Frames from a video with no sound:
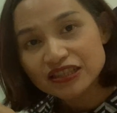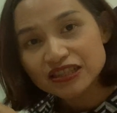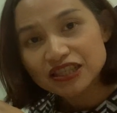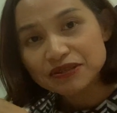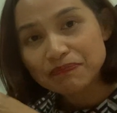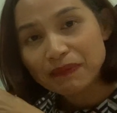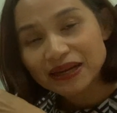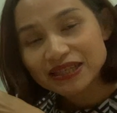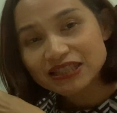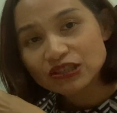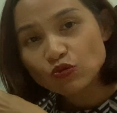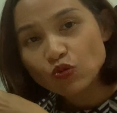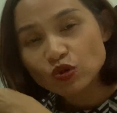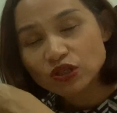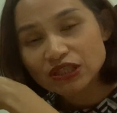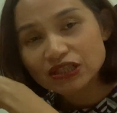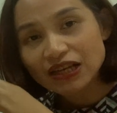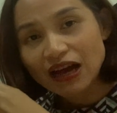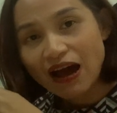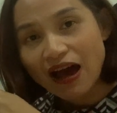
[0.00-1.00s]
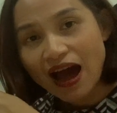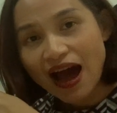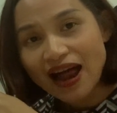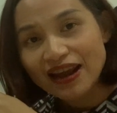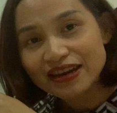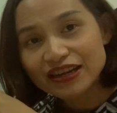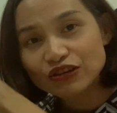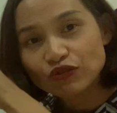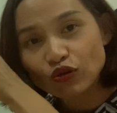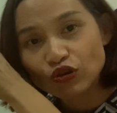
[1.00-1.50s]
The muscle was
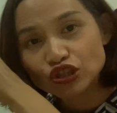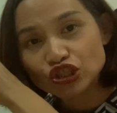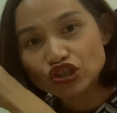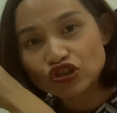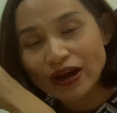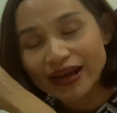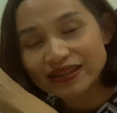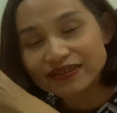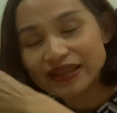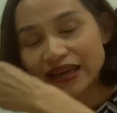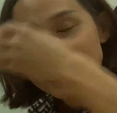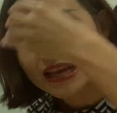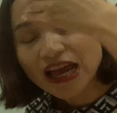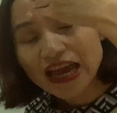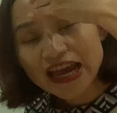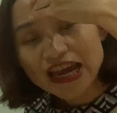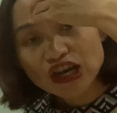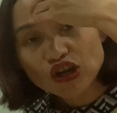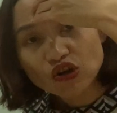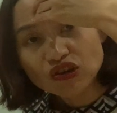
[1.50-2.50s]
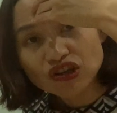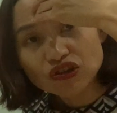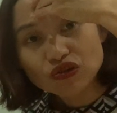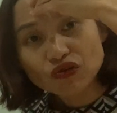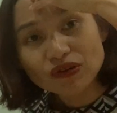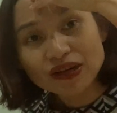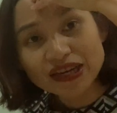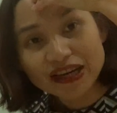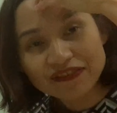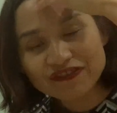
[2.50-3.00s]
hardly contracting in order
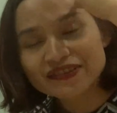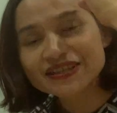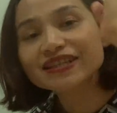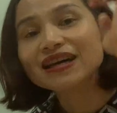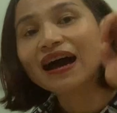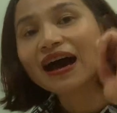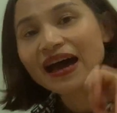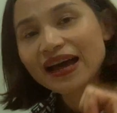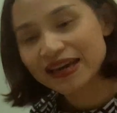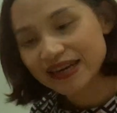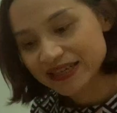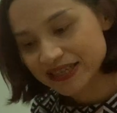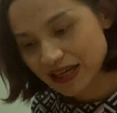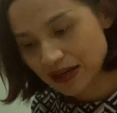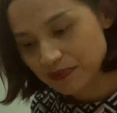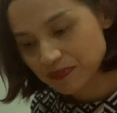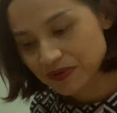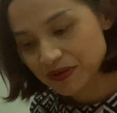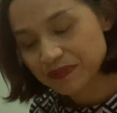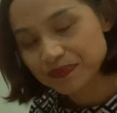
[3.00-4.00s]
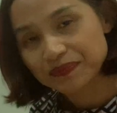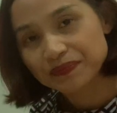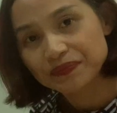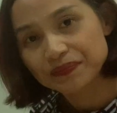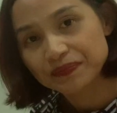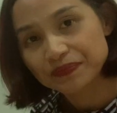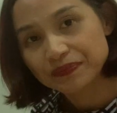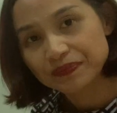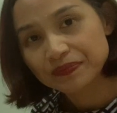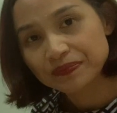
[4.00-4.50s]
to lift the eyelid up.
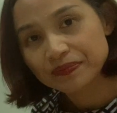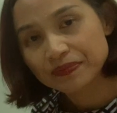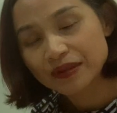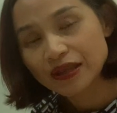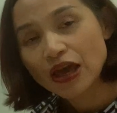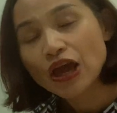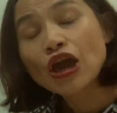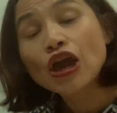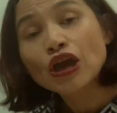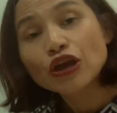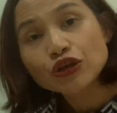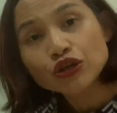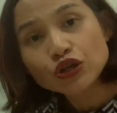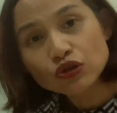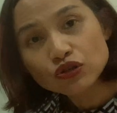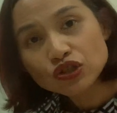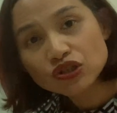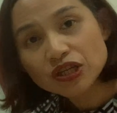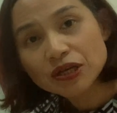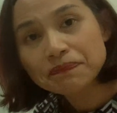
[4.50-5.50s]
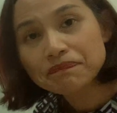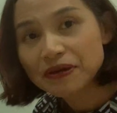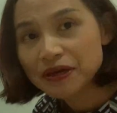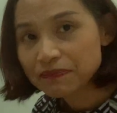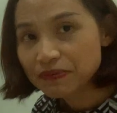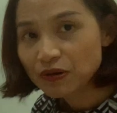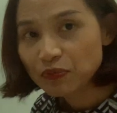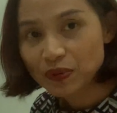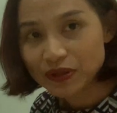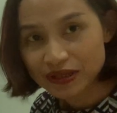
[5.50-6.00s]
Usually
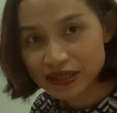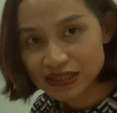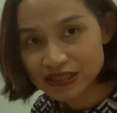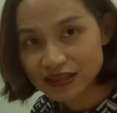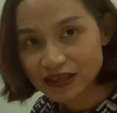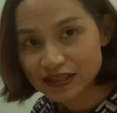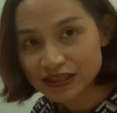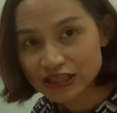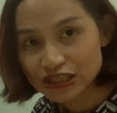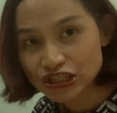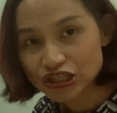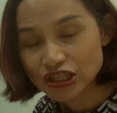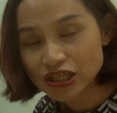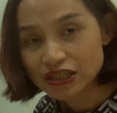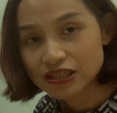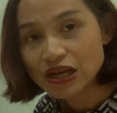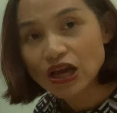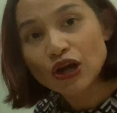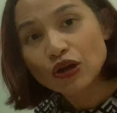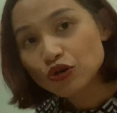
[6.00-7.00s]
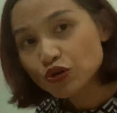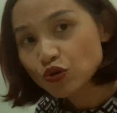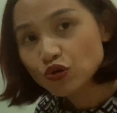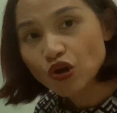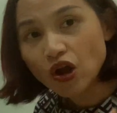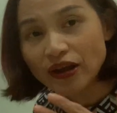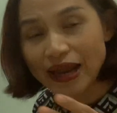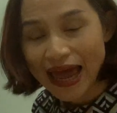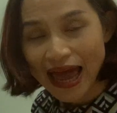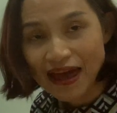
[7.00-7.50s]
people with this condition do
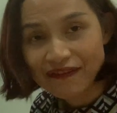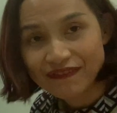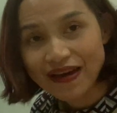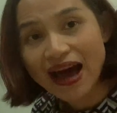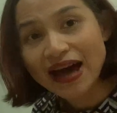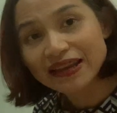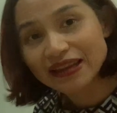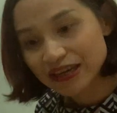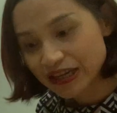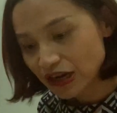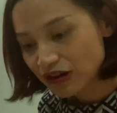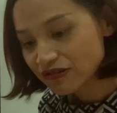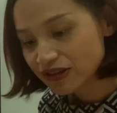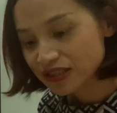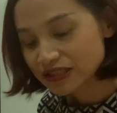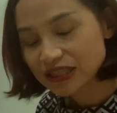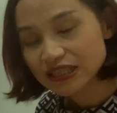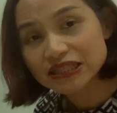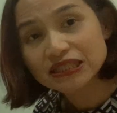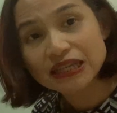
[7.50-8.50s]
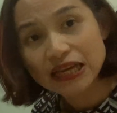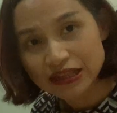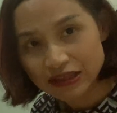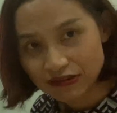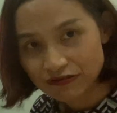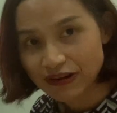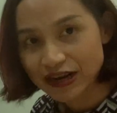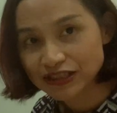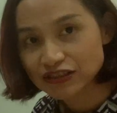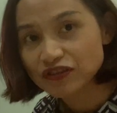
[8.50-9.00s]
not have other illnesses in
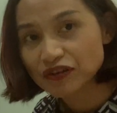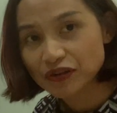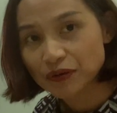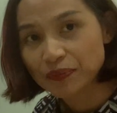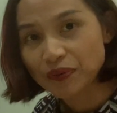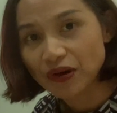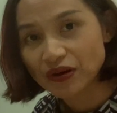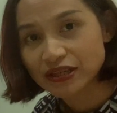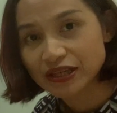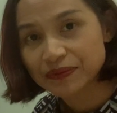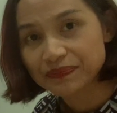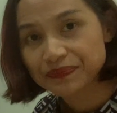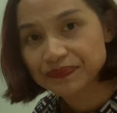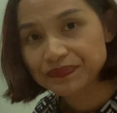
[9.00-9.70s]
the rest of the body.